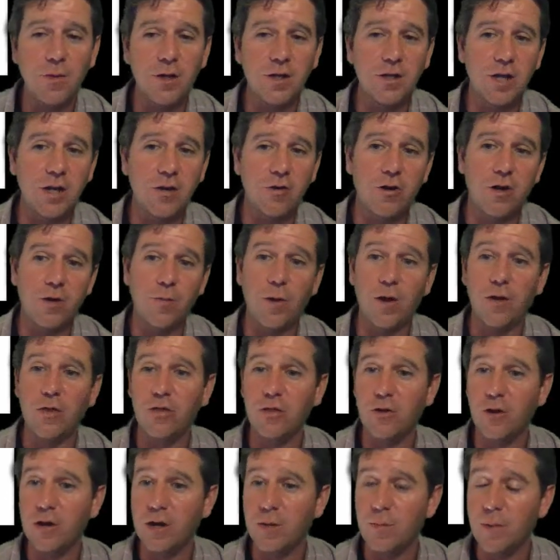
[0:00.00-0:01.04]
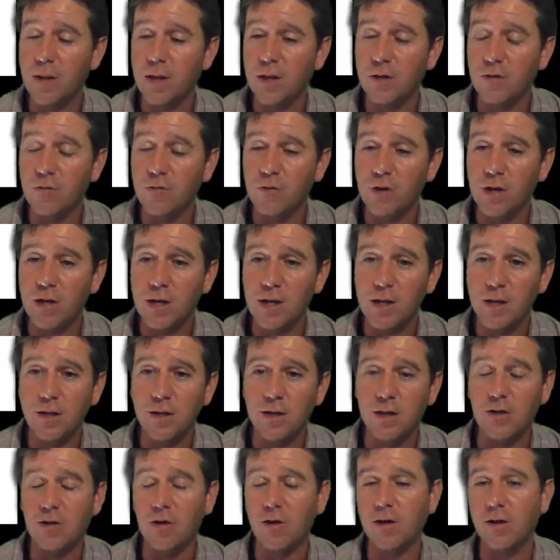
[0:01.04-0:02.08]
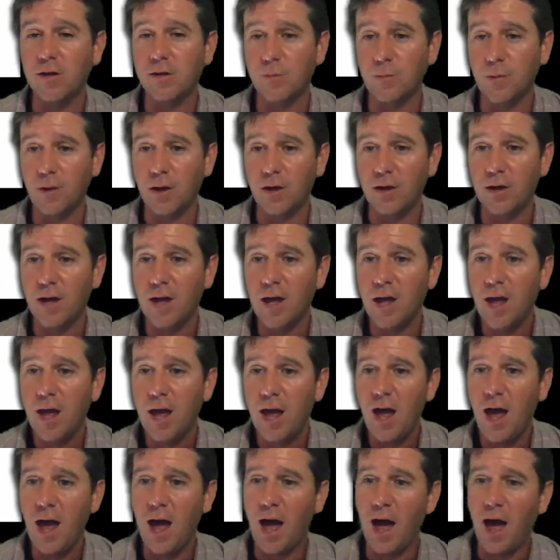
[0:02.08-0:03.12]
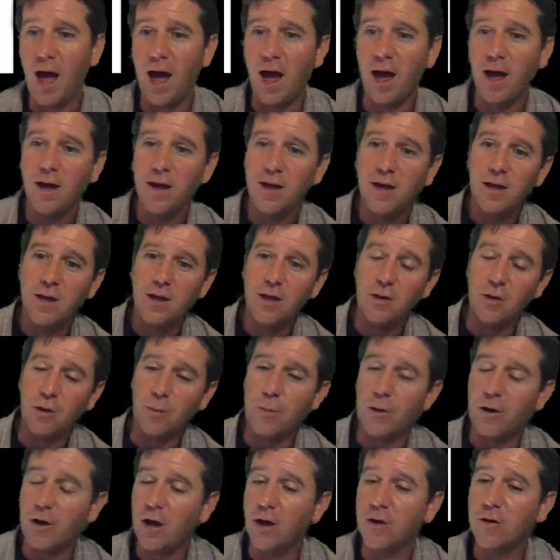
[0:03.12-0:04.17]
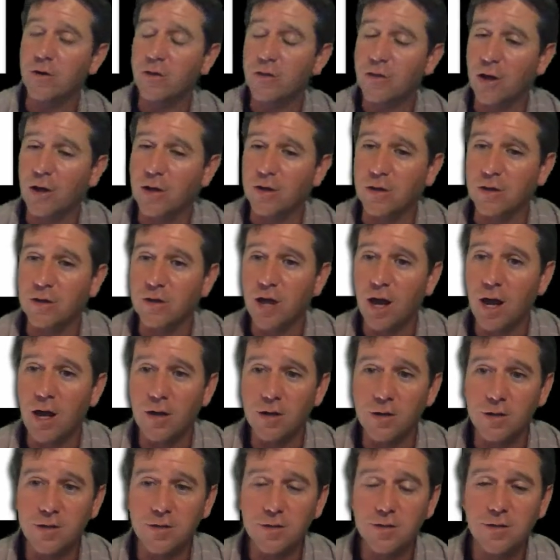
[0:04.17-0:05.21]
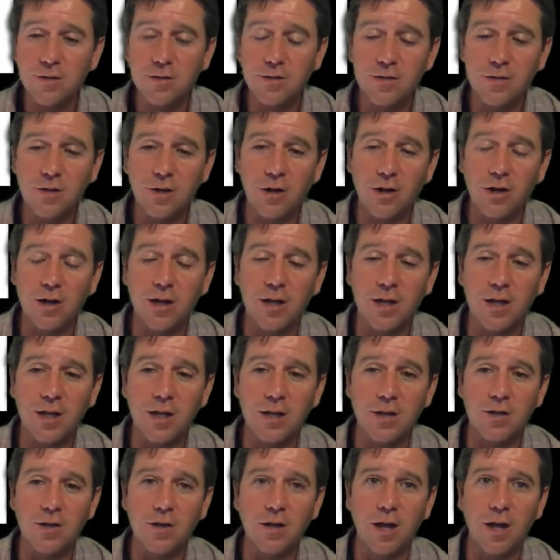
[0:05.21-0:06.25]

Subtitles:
They generate about 30 million reads. They cost about about $100,000 currently, and